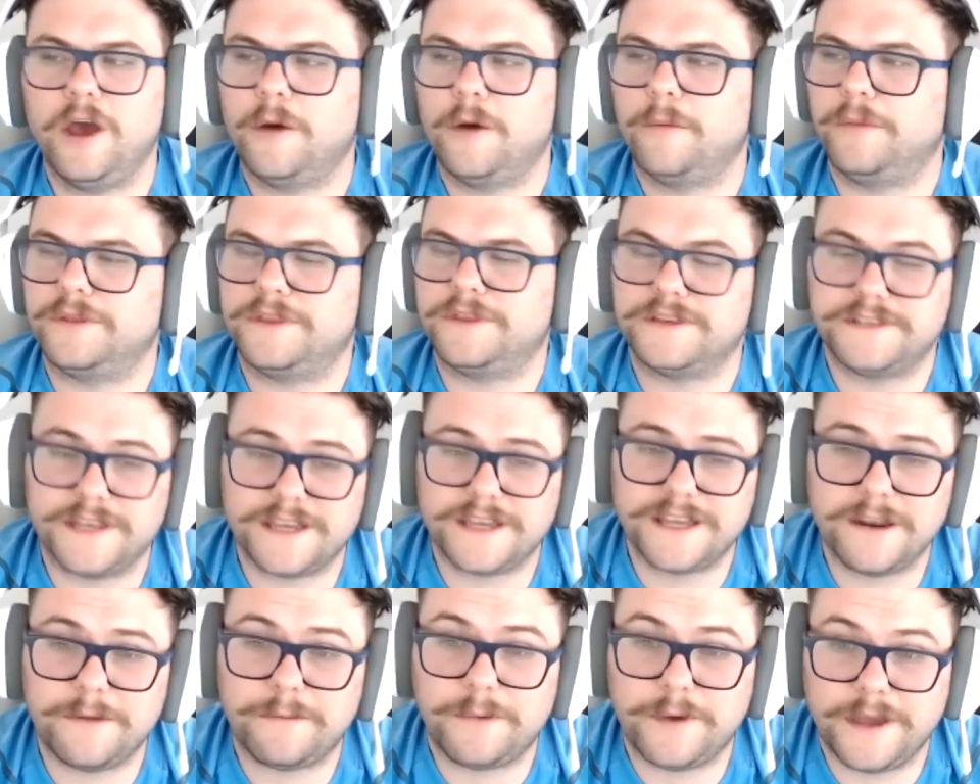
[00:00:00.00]
But the second
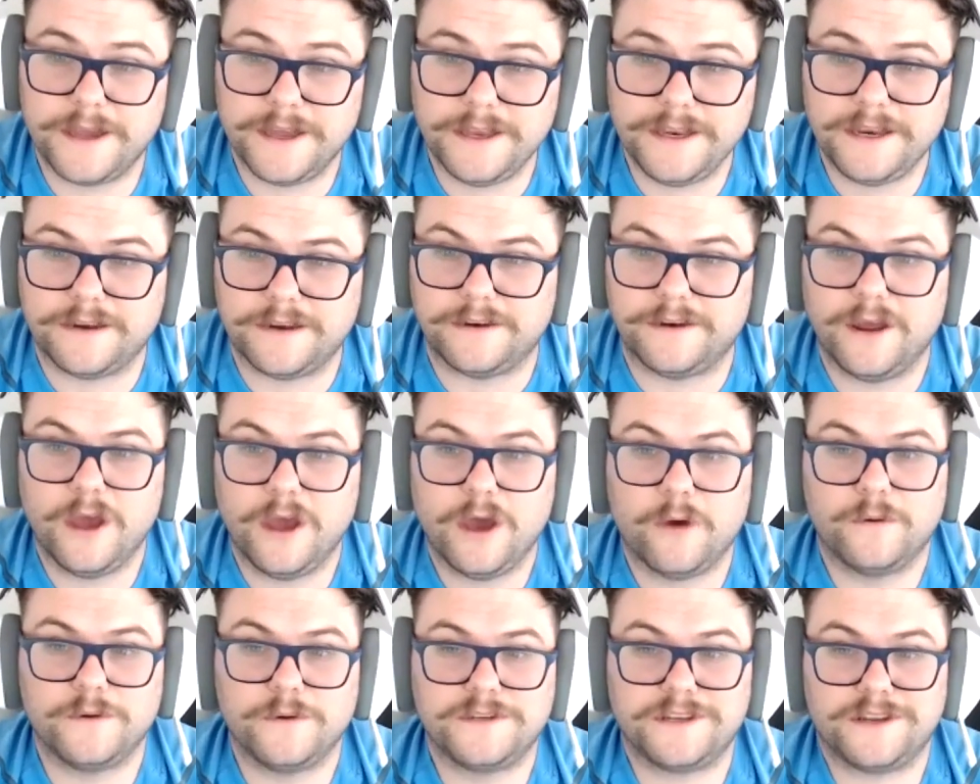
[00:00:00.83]
opinion
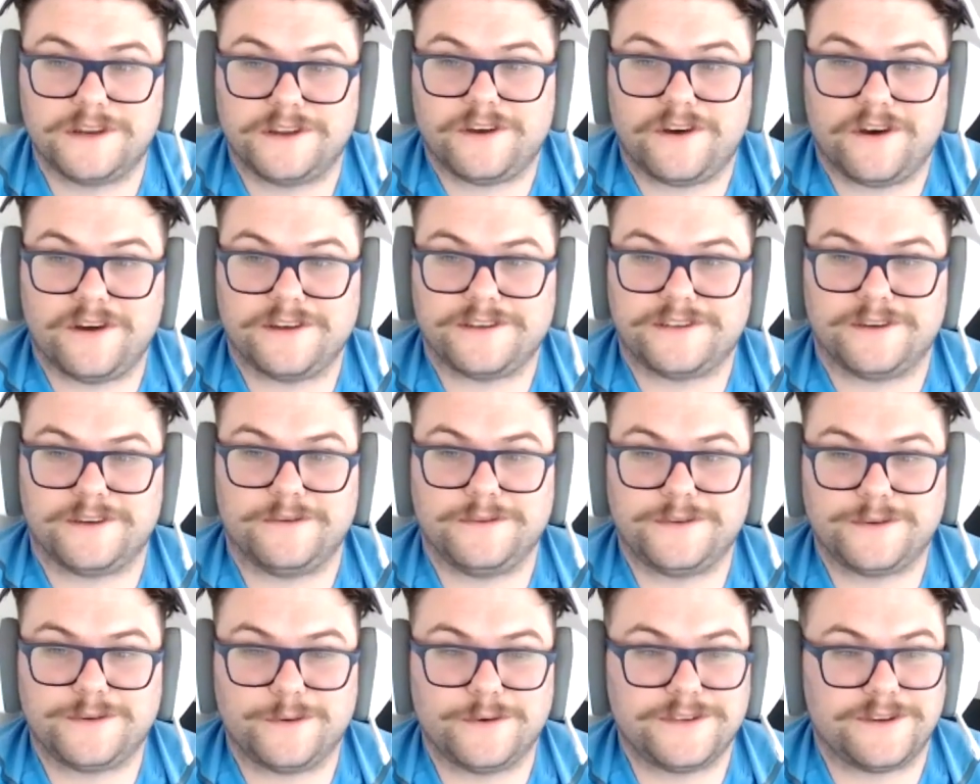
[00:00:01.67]
was going to cost all
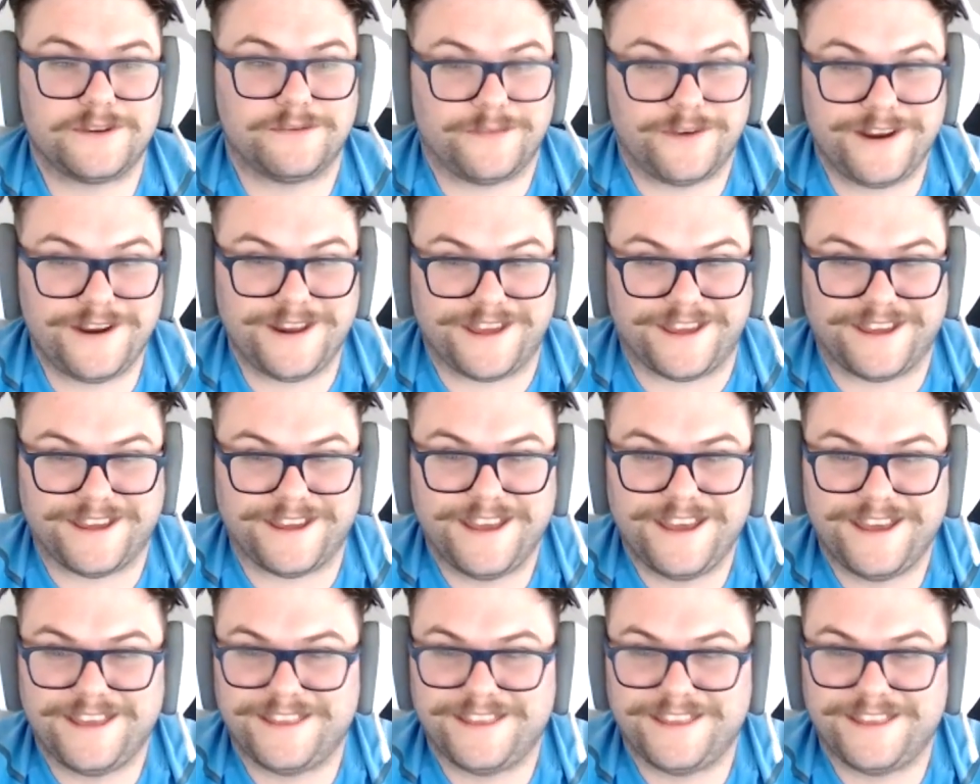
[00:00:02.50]
sorts of money